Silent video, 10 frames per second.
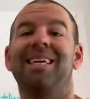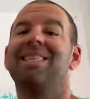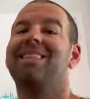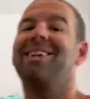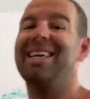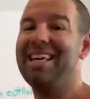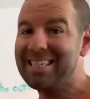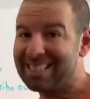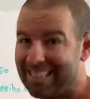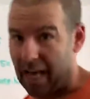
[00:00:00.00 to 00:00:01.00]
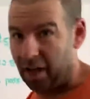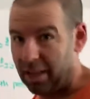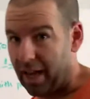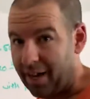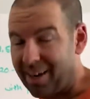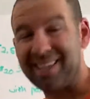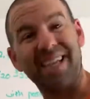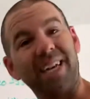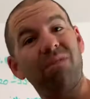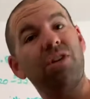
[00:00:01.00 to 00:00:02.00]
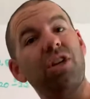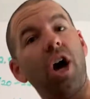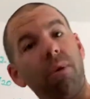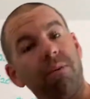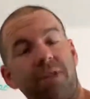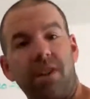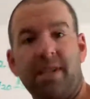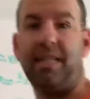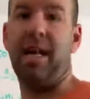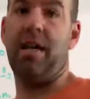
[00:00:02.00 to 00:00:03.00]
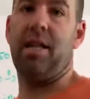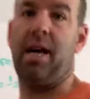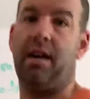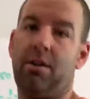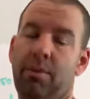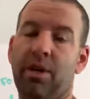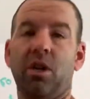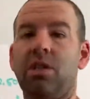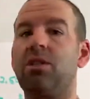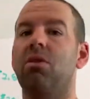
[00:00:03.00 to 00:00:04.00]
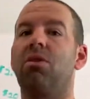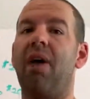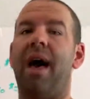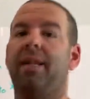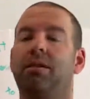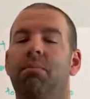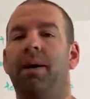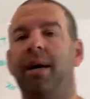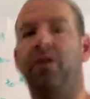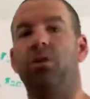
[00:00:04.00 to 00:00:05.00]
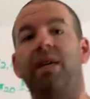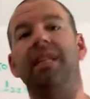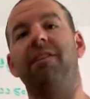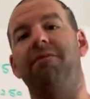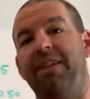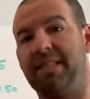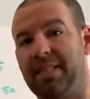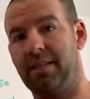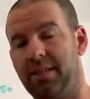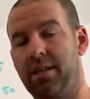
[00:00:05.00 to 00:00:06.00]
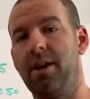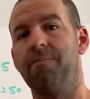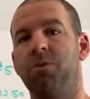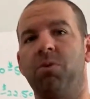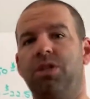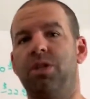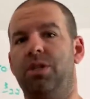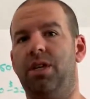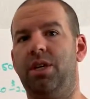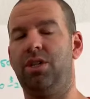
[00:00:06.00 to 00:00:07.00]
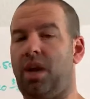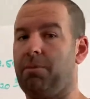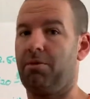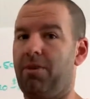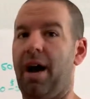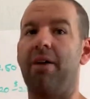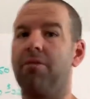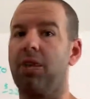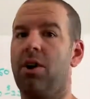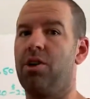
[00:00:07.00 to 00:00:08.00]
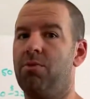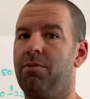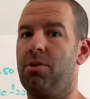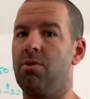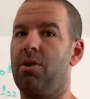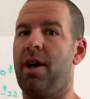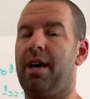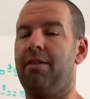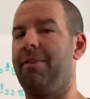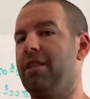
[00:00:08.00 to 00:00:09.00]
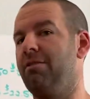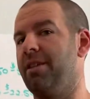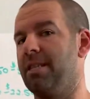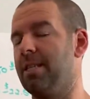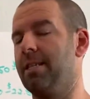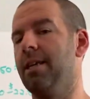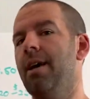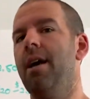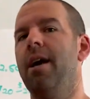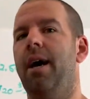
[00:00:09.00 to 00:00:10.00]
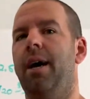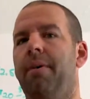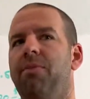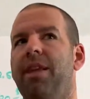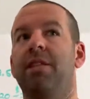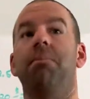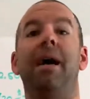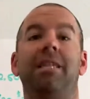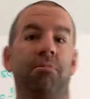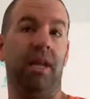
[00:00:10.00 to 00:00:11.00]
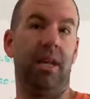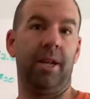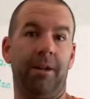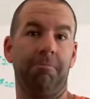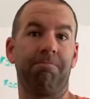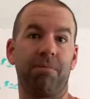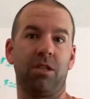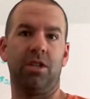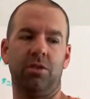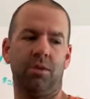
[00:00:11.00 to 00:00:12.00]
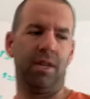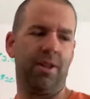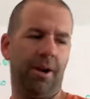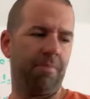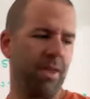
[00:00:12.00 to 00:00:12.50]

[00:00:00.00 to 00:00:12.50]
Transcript: that there is an outlier because I don't know if there is an outlier. We can only do that by creating the fences, which is in chapter 5, and go ahead and review how to find the fences. It's a possible outlier. So that's what we did there.